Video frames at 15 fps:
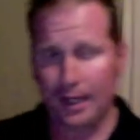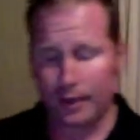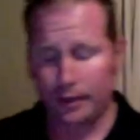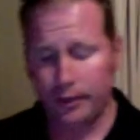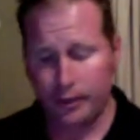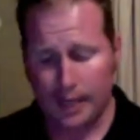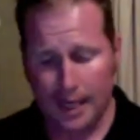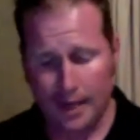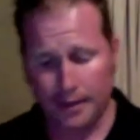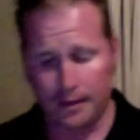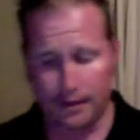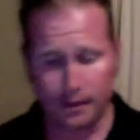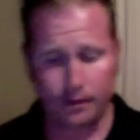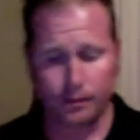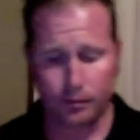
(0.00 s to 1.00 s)

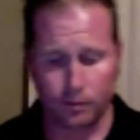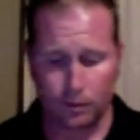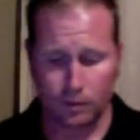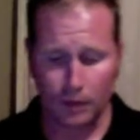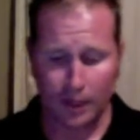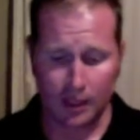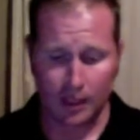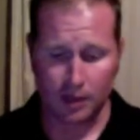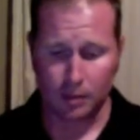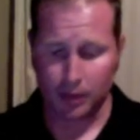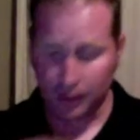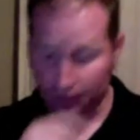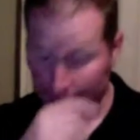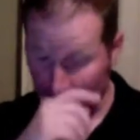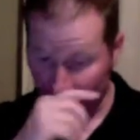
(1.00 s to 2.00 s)
2000 and has been
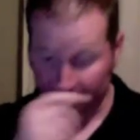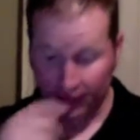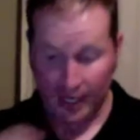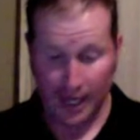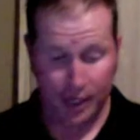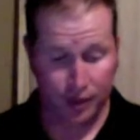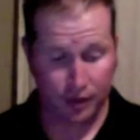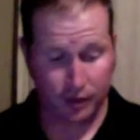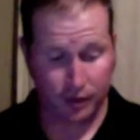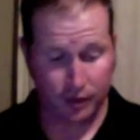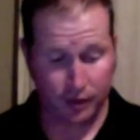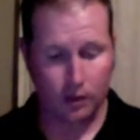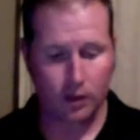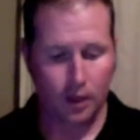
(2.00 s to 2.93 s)
around for ages.